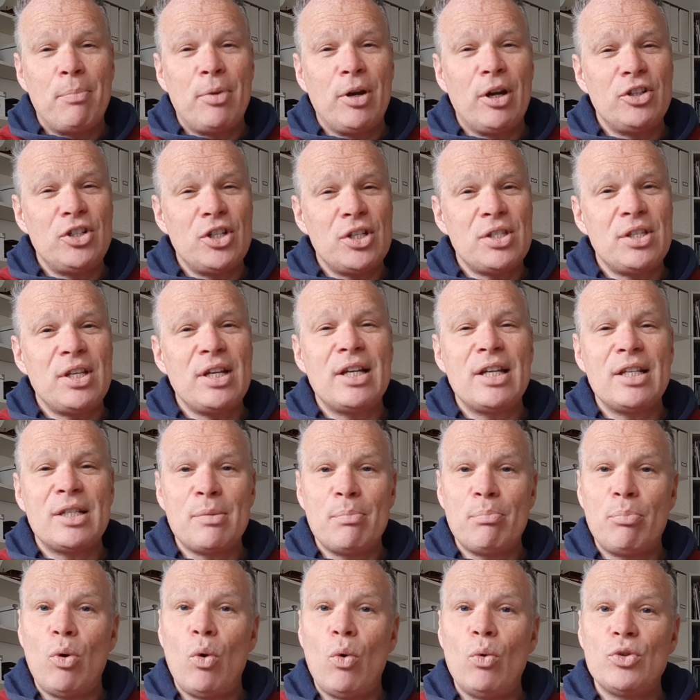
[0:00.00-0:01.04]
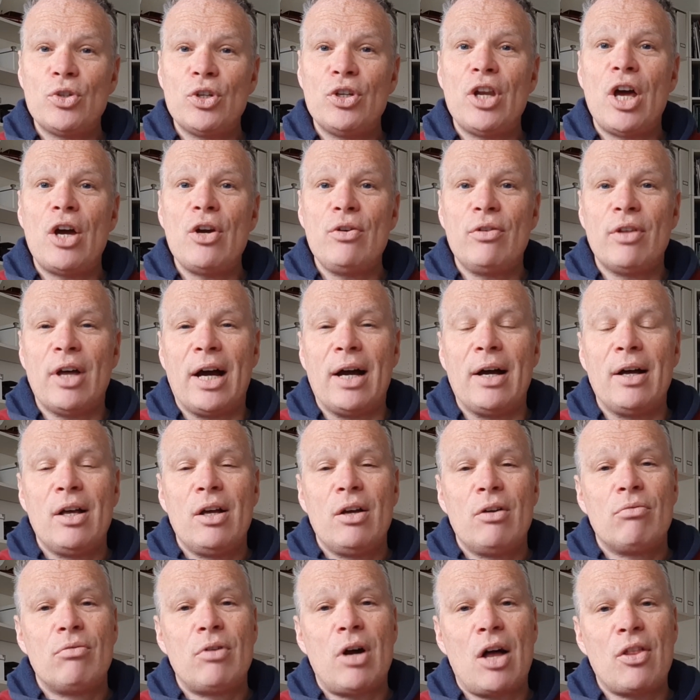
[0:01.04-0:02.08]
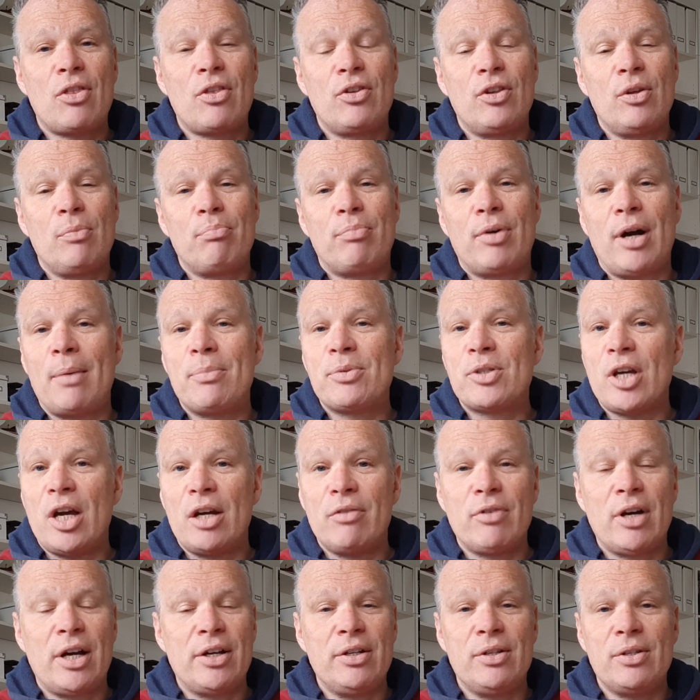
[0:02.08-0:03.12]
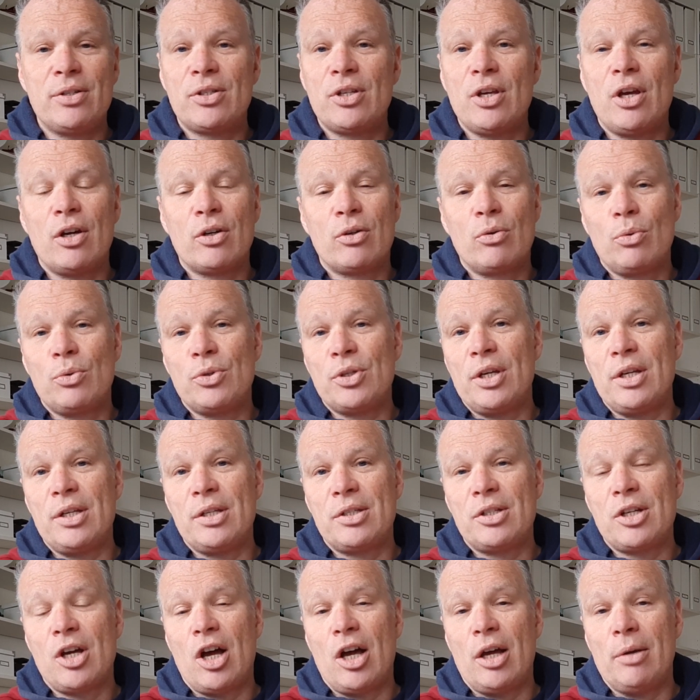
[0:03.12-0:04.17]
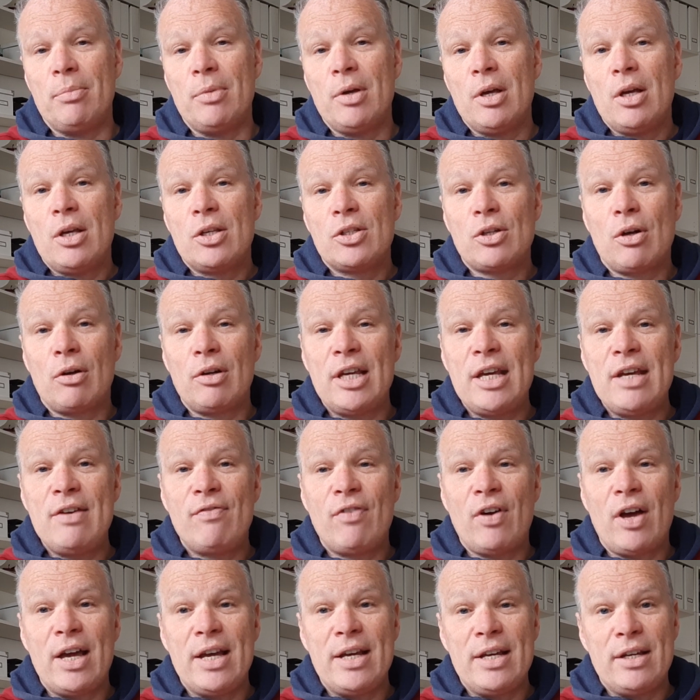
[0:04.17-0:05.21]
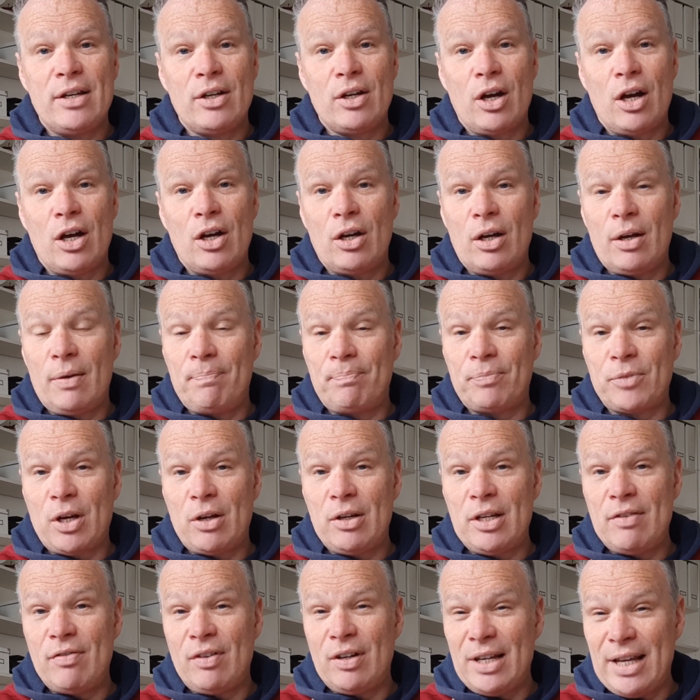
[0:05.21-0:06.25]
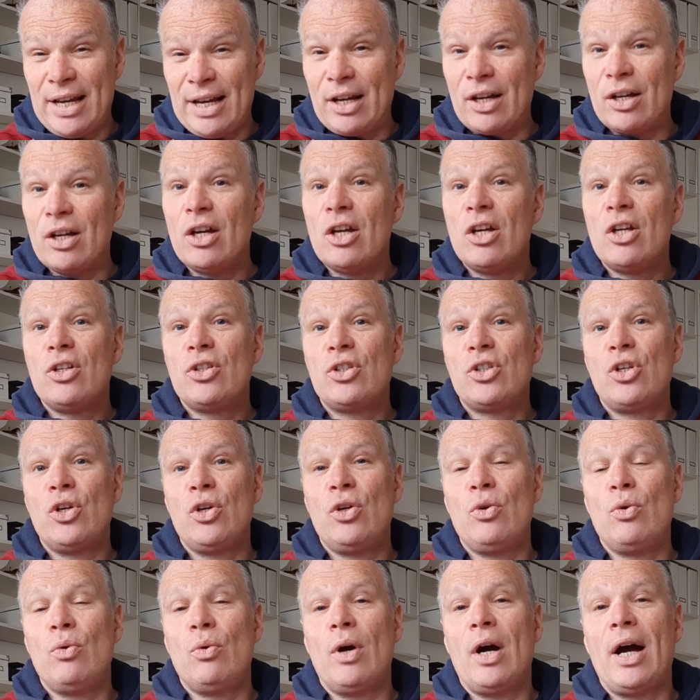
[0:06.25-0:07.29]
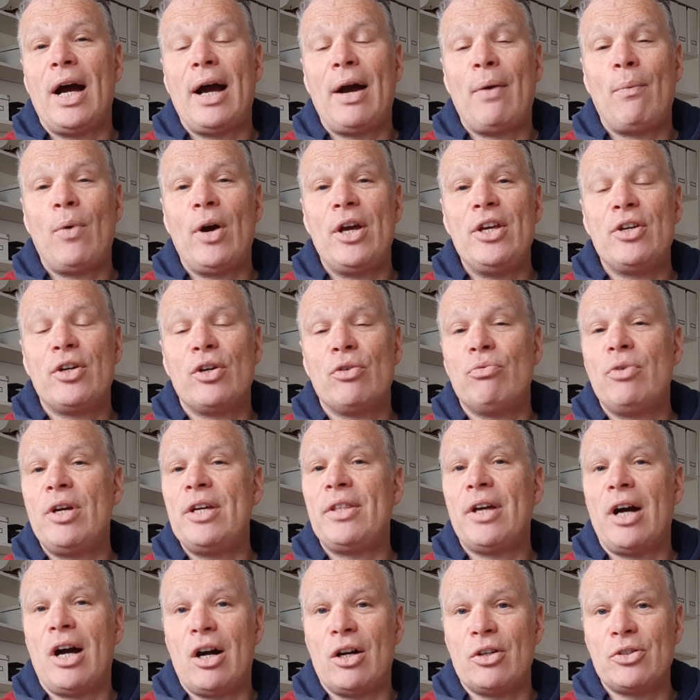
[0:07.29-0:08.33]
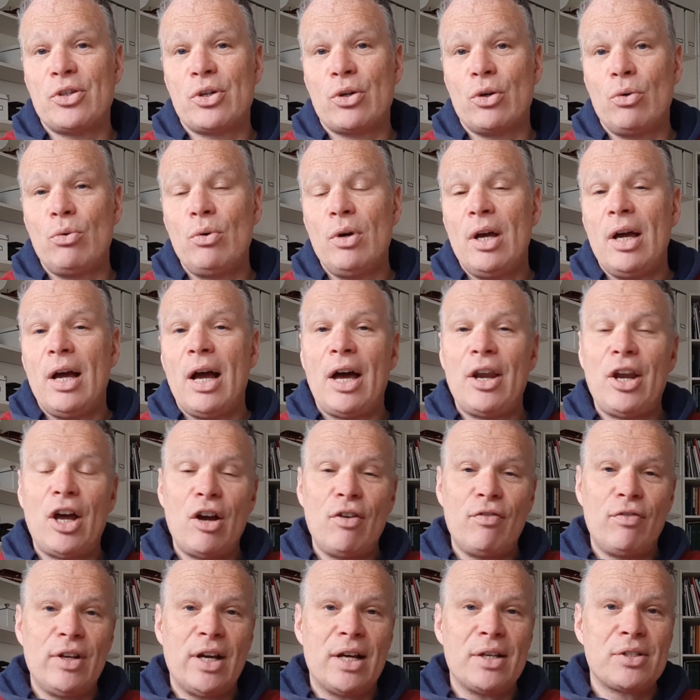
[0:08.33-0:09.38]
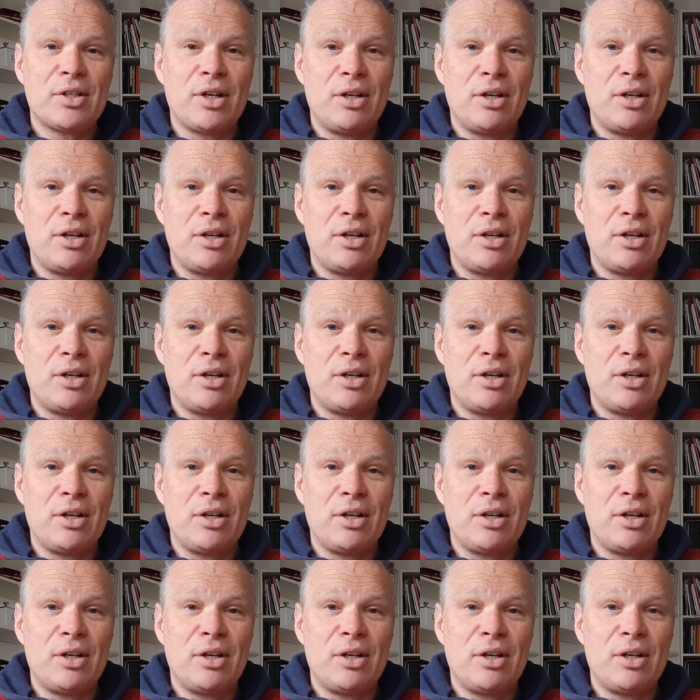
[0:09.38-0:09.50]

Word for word: but I just think it's important to know that rather than perhaps going around in circles at this time. So I'll leave a will leave a link to uh, where you can read that article and hopefully that's